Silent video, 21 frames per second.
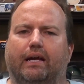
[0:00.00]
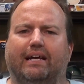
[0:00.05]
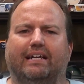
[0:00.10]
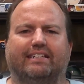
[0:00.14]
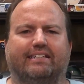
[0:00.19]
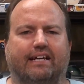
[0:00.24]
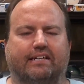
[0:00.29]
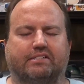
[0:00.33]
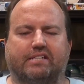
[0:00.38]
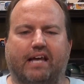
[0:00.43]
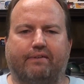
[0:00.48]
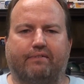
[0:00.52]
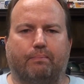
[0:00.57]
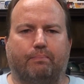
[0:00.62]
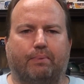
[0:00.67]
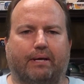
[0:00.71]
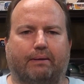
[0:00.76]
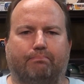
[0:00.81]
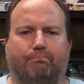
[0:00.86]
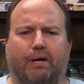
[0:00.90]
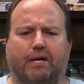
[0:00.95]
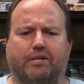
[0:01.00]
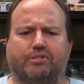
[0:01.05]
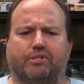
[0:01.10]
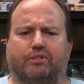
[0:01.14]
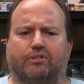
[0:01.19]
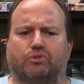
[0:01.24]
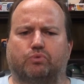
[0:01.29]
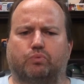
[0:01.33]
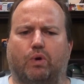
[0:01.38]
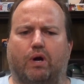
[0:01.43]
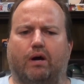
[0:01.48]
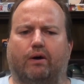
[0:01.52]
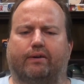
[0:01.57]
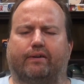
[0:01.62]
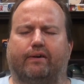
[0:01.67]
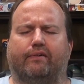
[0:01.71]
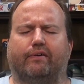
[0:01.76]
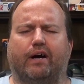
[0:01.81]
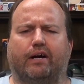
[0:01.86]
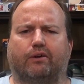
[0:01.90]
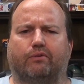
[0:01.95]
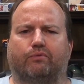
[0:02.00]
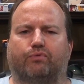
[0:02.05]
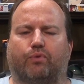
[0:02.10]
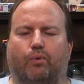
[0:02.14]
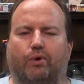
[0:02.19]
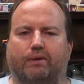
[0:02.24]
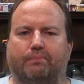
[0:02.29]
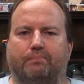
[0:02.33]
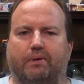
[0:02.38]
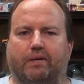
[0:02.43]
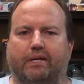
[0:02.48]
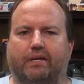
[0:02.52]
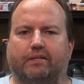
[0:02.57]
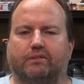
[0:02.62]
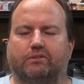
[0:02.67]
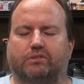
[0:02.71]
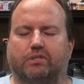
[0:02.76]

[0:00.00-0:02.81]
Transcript: It does have a big budget as well at $140 million,